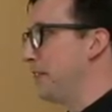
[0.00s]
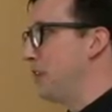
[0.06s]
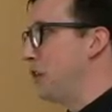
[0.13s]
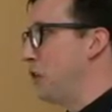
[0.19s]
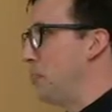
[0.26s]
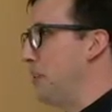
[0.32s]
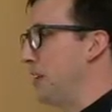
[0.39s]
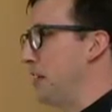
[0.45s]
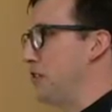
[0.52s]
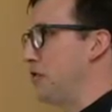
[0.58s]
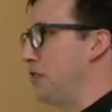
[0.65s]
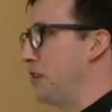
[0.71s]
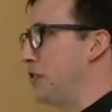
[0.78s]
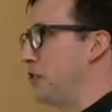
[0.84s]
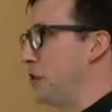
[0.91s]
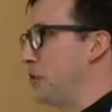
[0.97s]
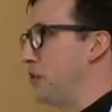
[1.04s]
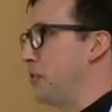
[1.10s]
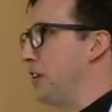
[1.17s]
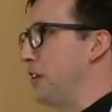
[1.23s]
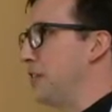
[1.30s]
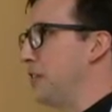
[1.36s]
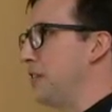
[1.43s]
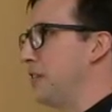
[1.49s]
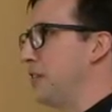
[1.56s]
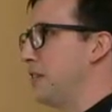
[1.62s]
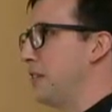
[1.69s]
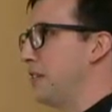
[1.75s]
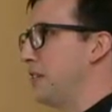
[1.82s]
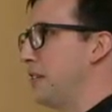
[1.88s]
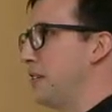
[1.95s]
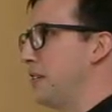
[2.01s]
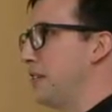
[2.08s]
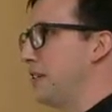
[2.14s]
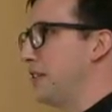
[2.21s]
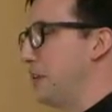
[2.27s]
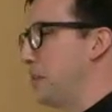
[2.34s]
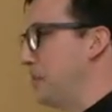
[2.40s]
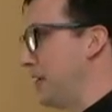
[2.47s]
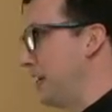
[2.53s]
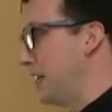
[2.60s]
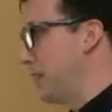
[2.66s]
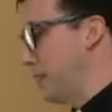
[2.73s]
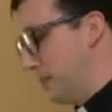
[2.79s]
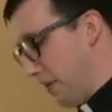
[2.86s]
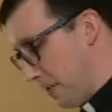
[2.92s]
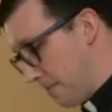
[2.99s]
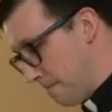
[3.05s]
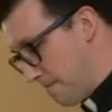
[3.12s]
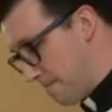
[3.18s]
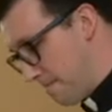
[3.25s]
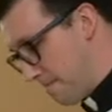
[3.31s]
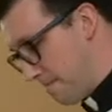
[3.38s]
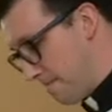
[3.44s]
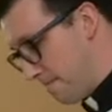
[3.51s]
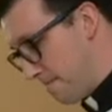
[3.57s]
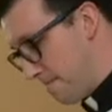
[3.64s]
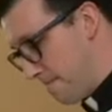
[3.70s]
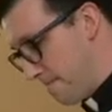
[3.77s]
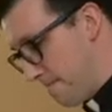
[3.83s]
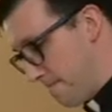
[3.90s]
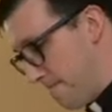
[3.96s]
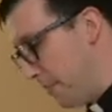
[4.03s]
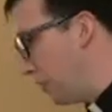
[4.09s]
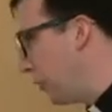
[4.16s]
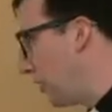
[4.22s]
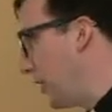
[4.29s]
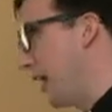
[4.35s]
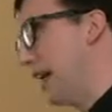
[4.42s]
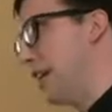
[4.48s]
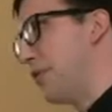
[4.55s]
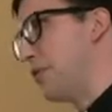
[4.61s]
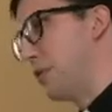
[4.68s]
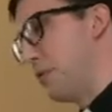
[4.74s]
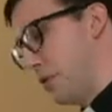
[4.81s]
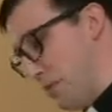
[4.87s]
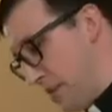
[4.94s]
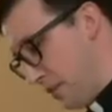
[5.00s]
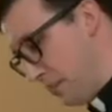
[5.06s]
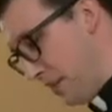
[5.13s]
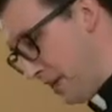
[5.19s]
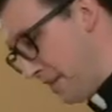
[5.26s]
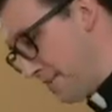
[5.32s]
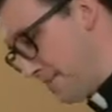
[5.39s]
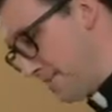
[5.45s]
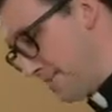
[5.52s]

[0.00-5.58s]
Human history shows us something different. The good guys don't always win.